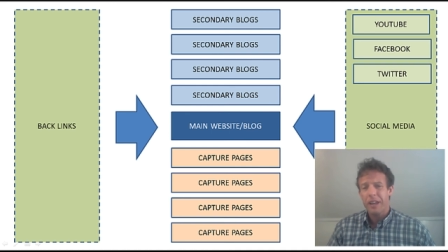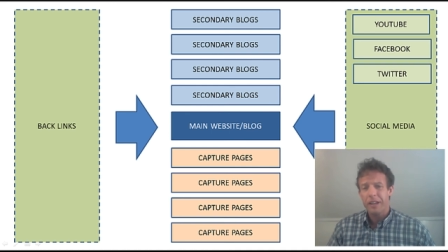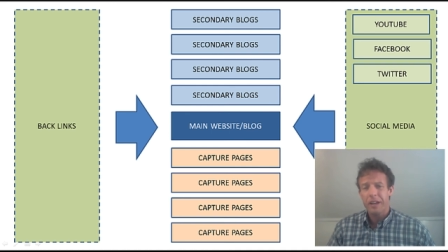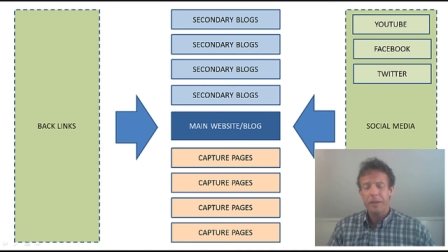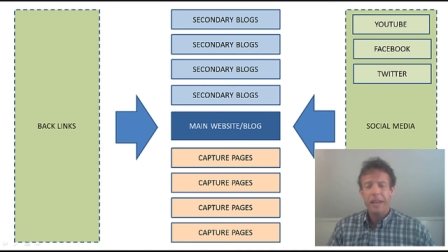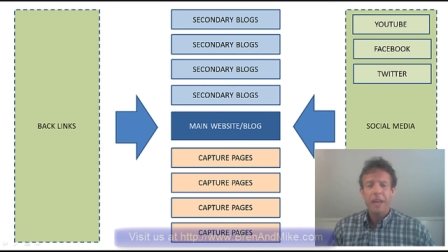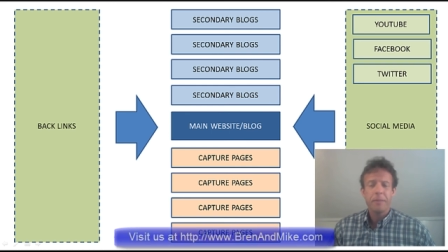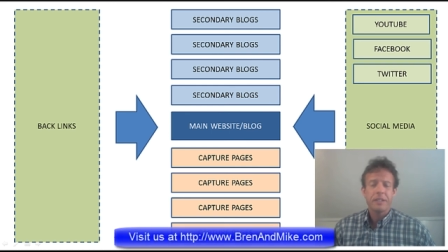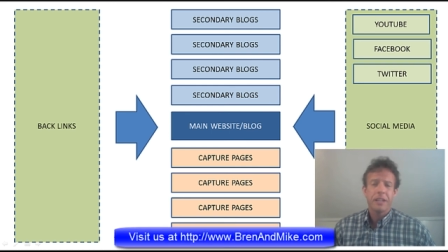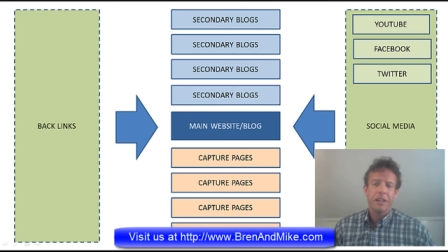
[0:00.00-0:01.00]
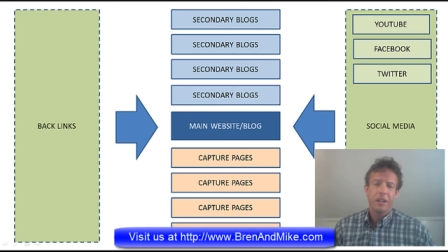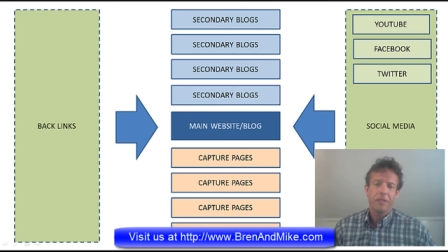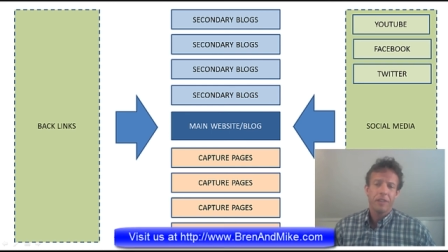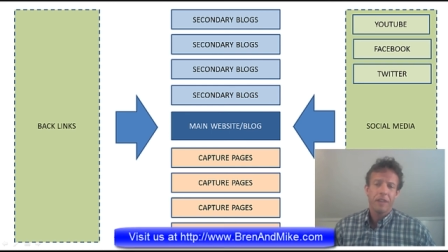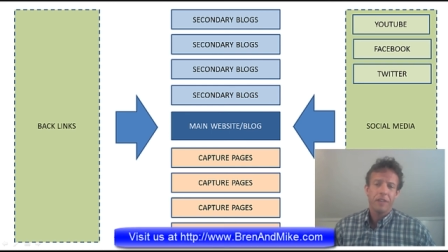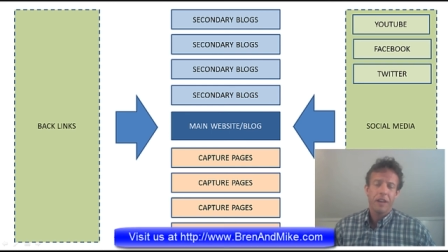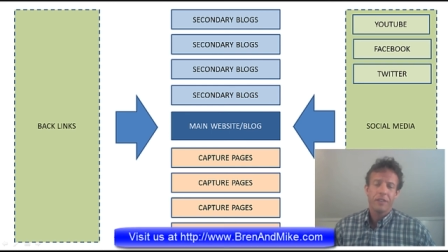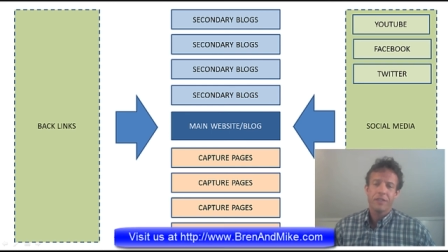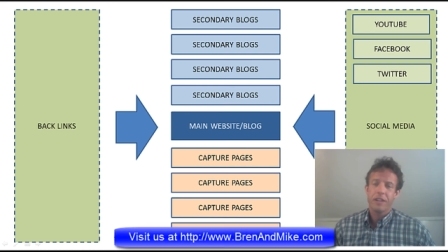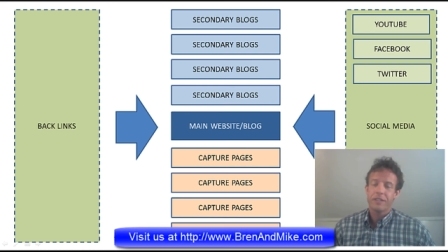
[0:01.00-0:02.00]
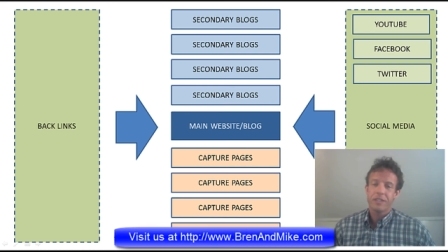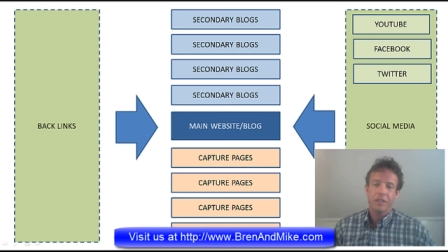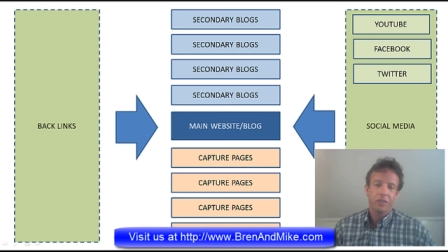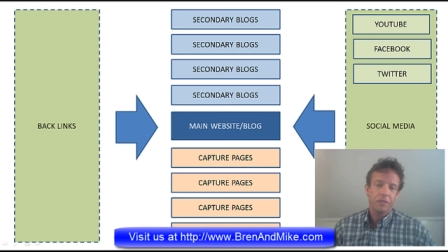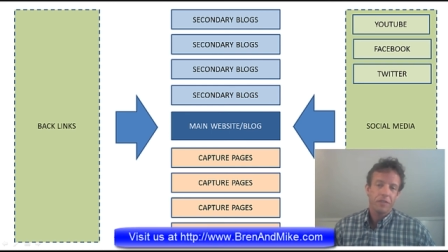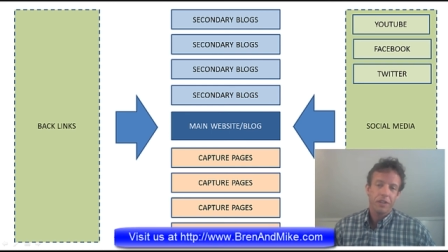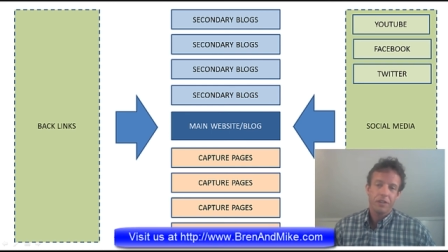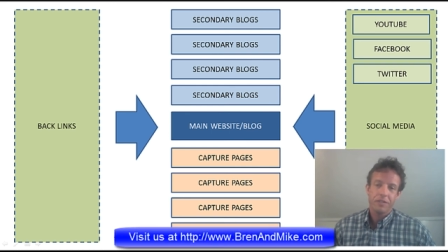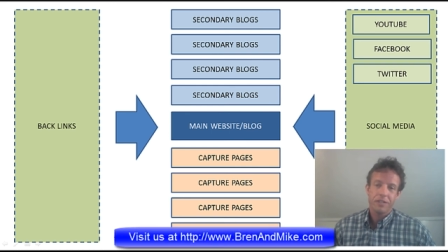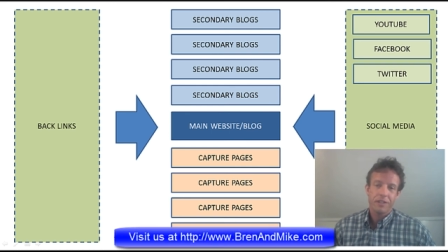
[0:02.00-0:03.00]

And it can't be said enough. I've, I've said in several different videos,